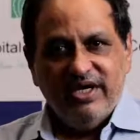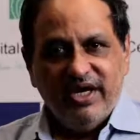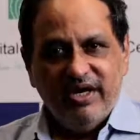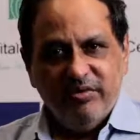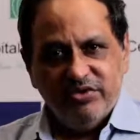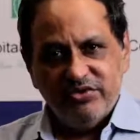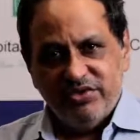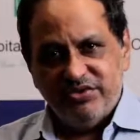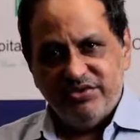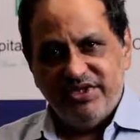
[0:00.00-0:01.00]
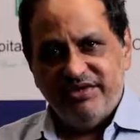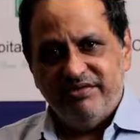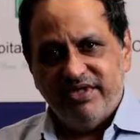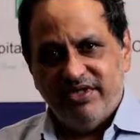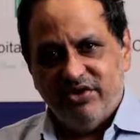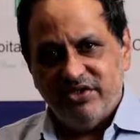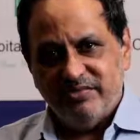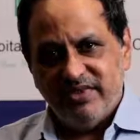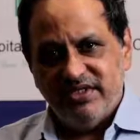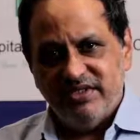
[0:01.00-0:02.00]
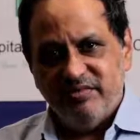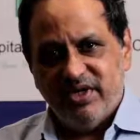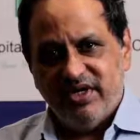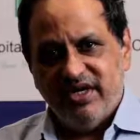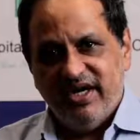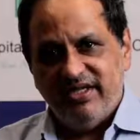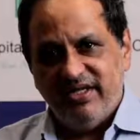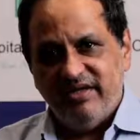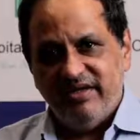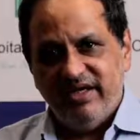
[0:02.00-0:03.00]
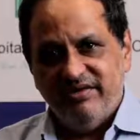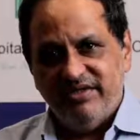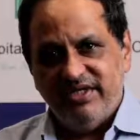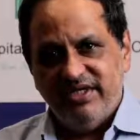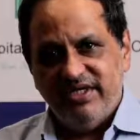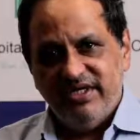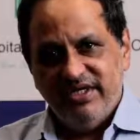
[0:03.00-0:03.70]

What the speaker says: I am also associated with other hospitals, but I think Lilavati